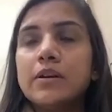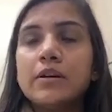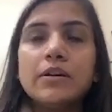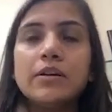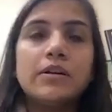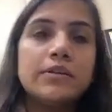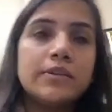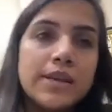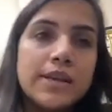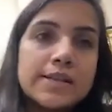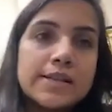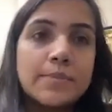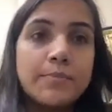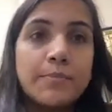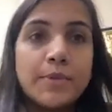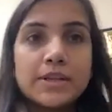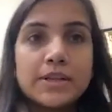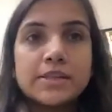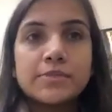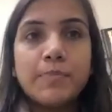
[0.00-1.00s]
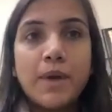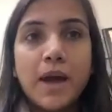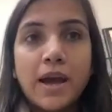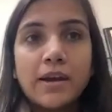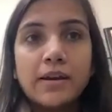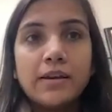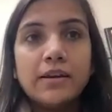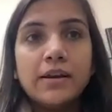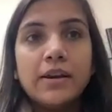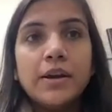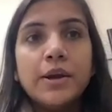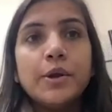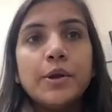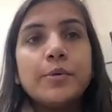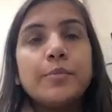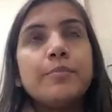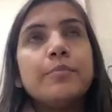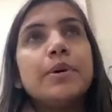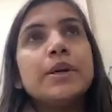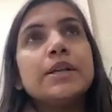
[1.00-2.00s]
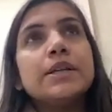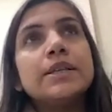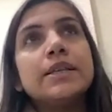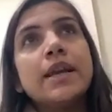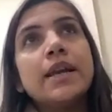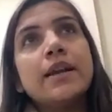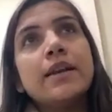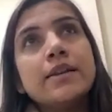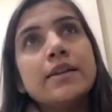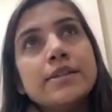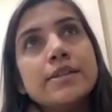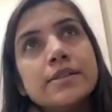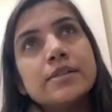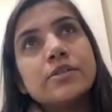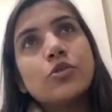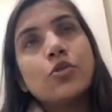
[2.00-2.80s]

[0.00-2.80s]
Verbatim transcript: uh, it's a mixed bag but there is